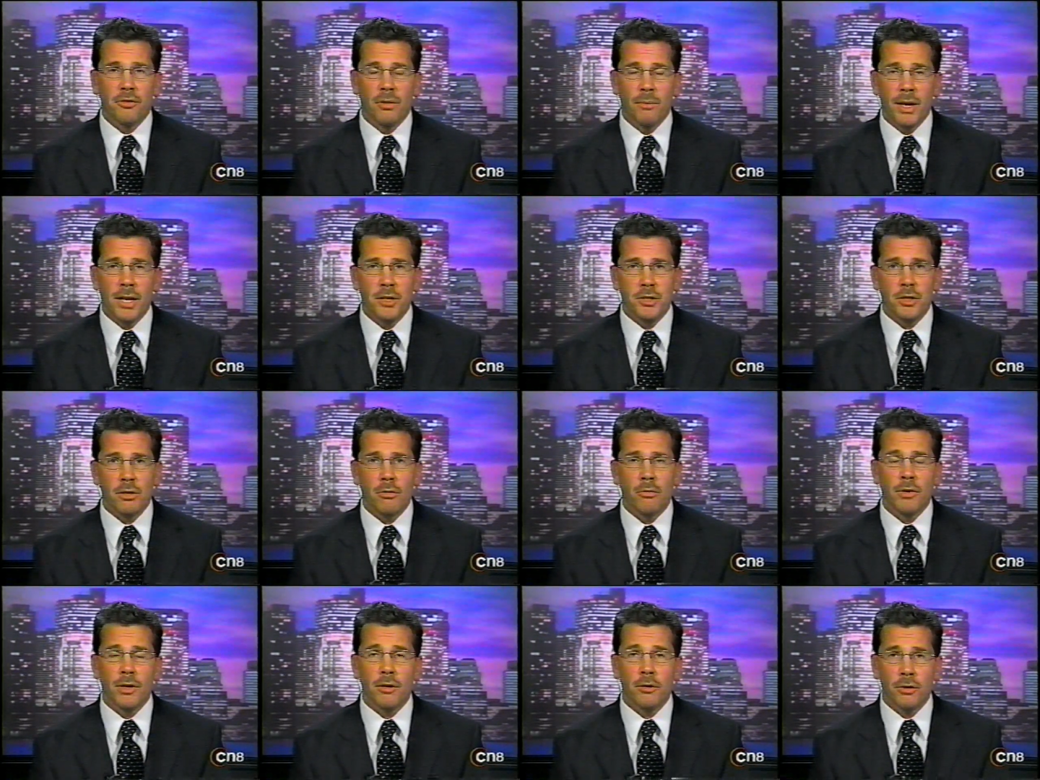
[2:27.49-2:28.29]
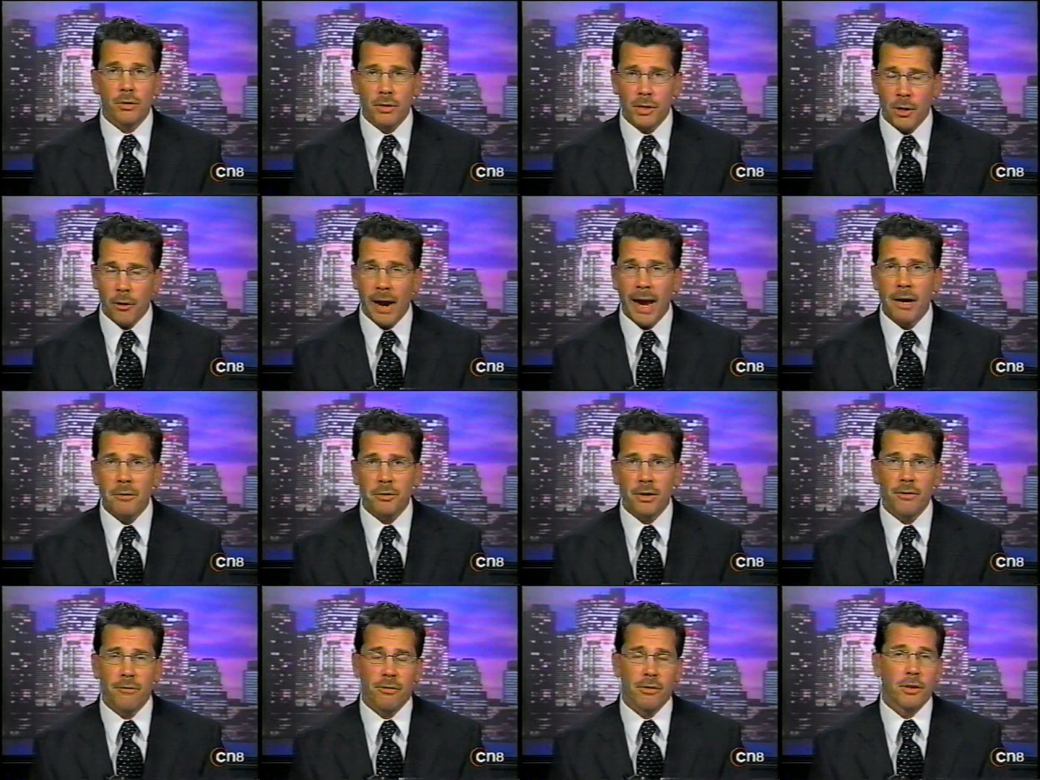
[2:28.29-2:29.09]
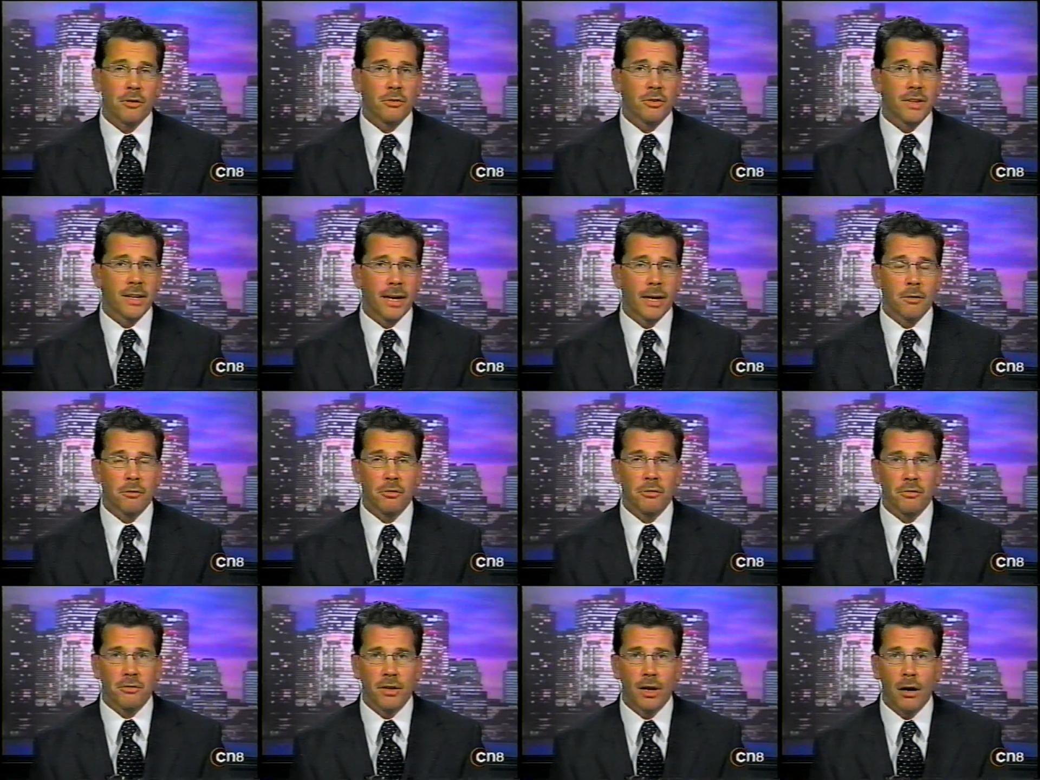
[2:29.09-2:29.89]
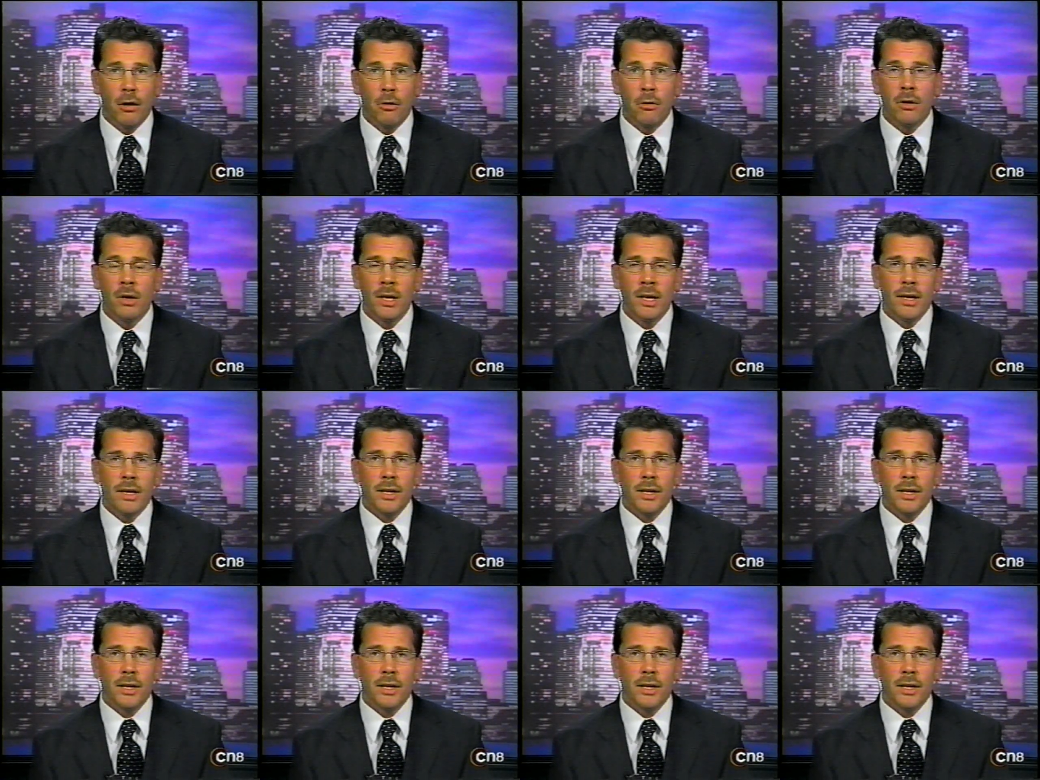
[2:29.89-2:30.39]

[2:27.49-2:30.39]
So make sure when you're asking for this and the answer is no,